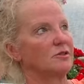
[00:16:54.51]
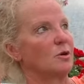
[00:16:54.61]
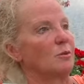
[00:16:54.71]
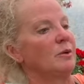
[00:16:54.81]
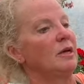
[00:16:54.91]

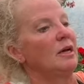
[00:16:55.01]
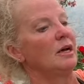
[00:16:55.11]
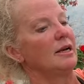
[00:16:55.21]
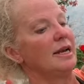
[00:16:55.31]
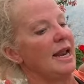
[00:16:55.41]
So
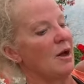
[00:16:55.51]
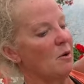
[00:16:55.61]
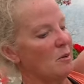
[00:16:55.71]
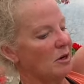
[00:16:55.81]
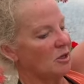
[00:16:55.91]
now
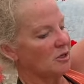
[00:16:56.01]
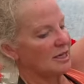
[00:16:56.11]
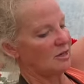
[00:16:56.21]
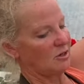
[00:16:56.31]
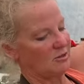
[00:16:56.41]
I want to look
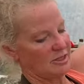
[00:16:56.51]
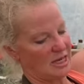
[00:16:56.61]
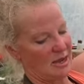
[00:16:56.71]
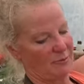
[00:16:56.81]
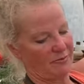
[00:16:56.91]
down on the
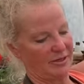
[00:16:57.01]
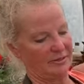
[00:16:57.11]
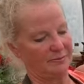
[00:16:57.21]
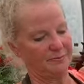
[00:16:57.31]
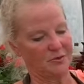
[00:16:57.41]
top of it.
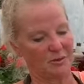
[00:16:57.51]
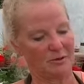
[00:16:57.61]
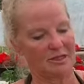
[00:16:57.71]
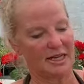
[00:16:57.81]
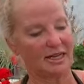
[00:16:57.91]
So I'm
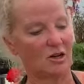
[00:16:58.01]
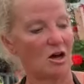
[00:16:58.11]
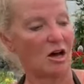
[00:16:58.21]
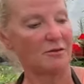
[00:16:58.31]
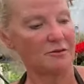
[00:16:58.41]
going to take it
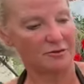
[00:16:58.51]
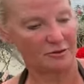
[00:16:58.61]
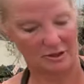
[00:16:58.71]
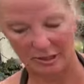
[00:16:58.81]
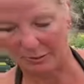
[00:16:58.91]
off. I'm